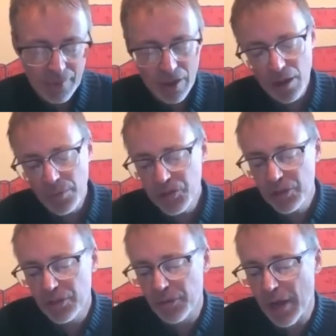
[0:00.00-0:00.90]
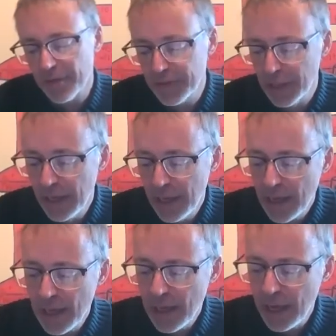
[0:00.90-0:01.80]
Almost to the raft.
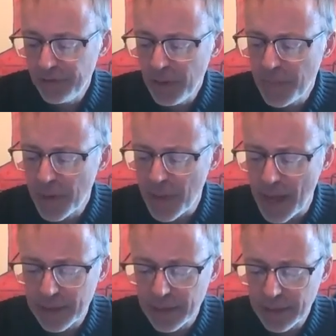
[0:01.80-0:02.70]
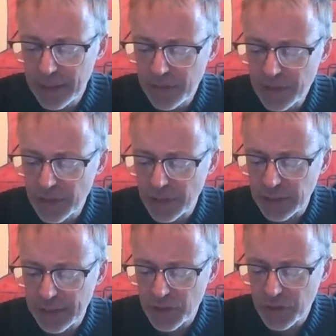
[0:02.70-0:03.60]
I flip my back and I give in to the
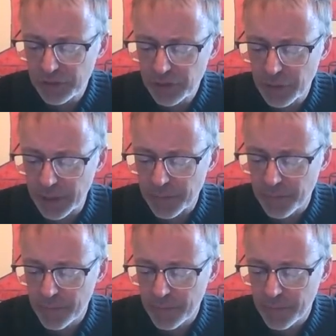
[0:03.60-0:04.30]
lightness of floating.